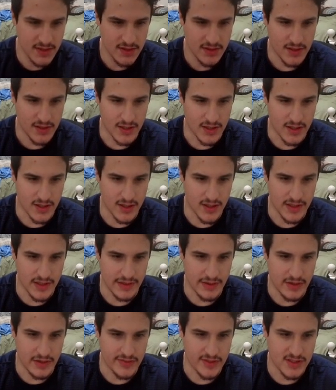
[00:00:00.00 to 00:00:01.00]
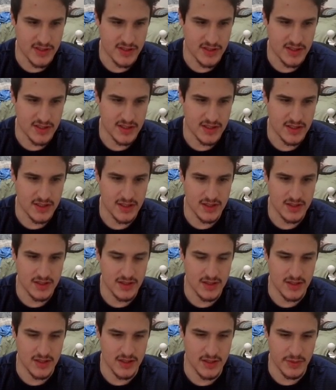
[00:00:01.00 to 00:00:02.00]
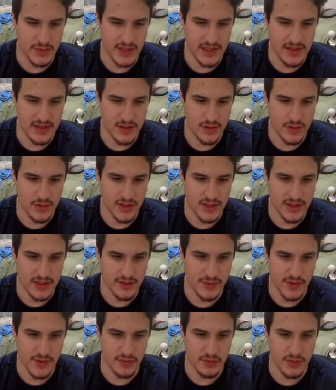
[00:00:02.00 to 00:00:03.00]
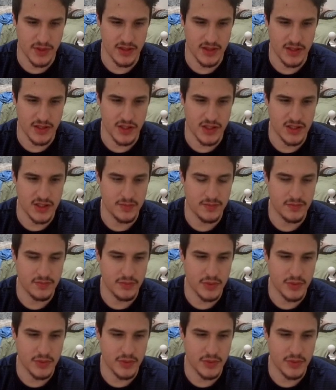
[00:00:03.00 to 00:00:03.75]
Now obviously we can't go on yet because we haven't beaten the gym.